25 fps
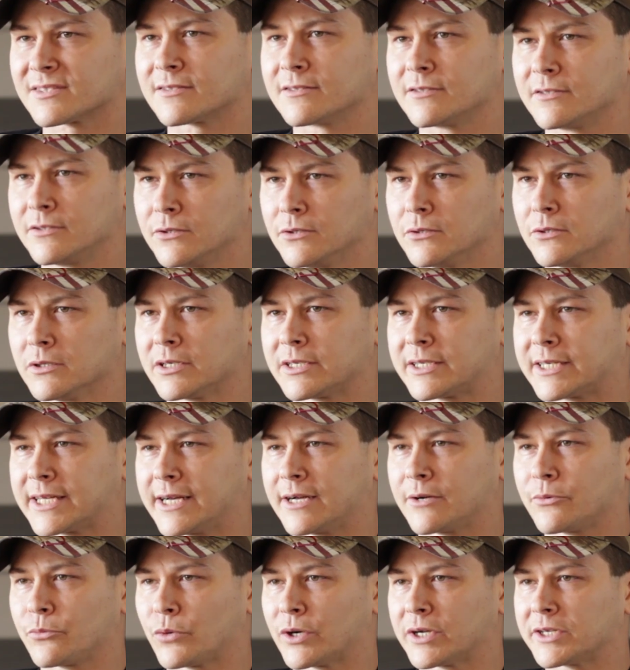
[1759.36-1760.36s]
you look
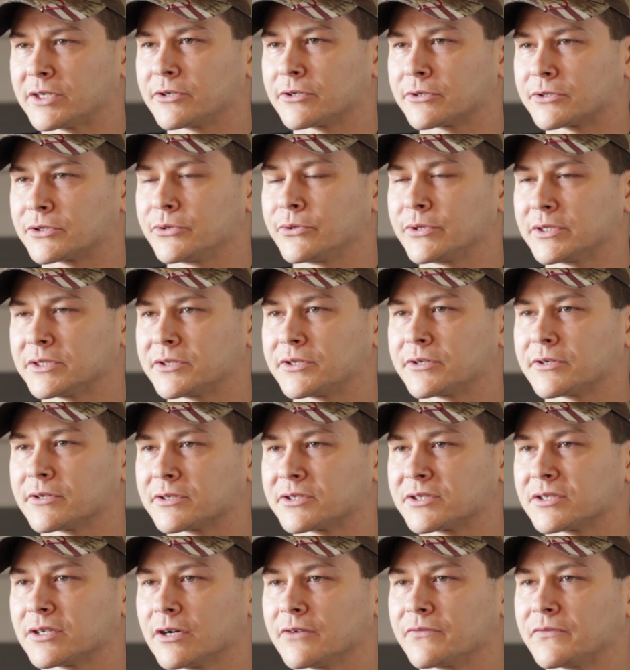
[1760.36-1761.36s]
at what you're doing to
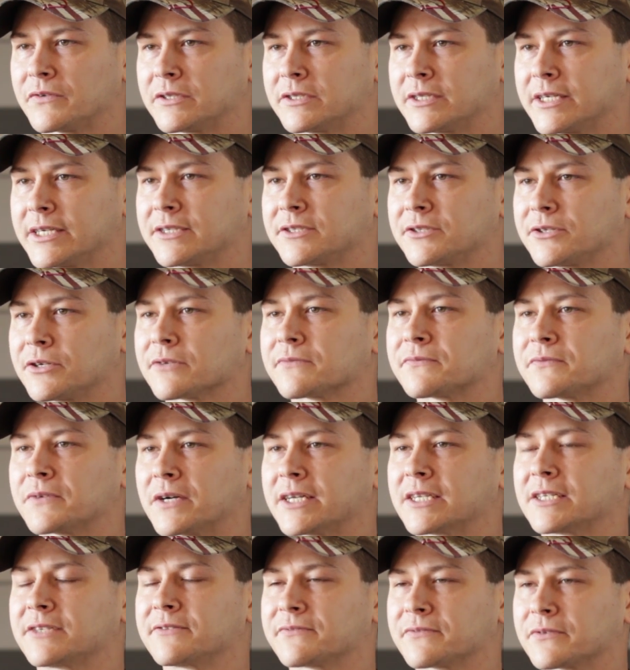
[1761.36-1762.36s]
yourself and then you're
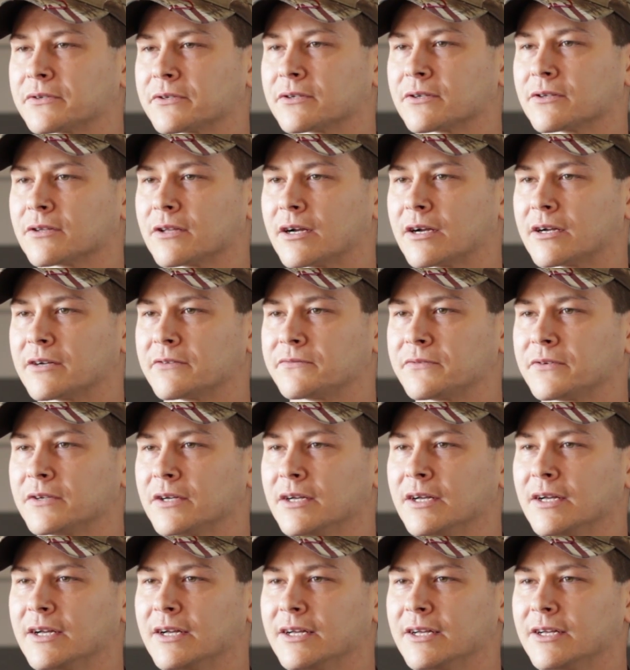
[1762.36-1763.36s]
fighting for your life,
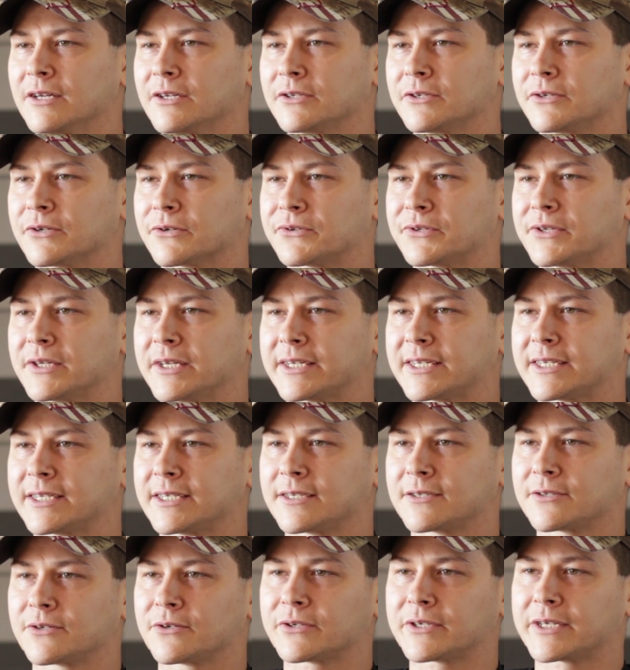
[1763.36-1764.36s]
you're
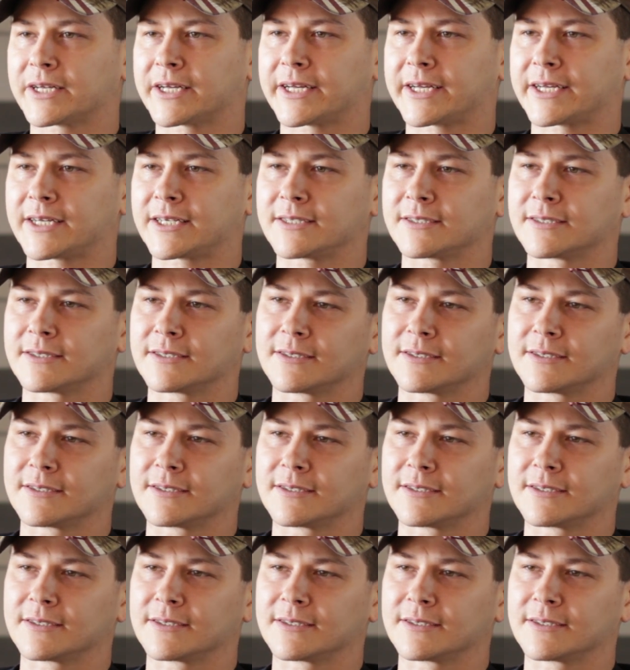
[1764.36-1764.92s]
thinking, okay,